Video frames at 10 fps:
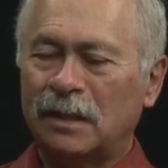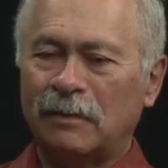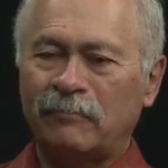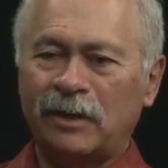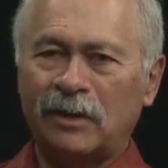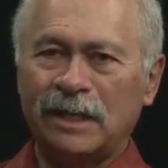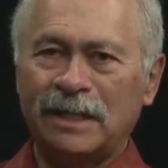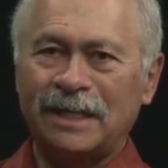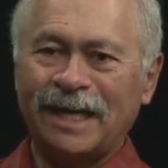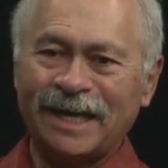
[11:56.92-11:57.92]
very
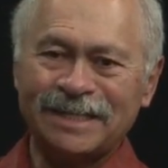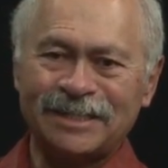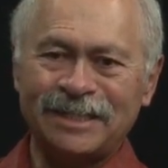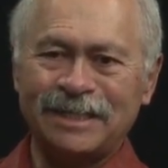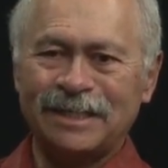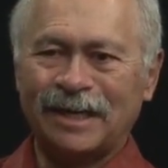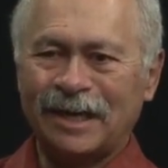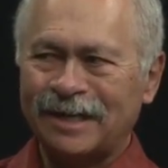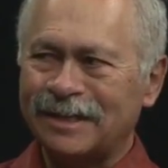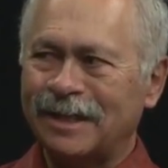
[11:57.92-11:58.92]
nasty
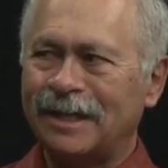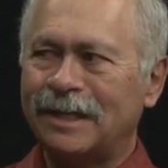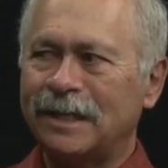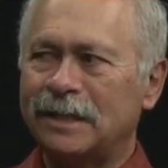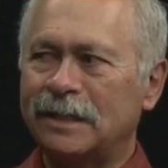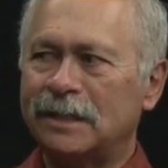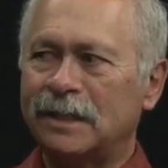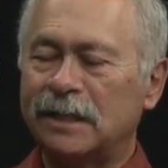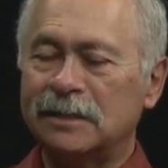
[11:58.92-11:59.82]
online and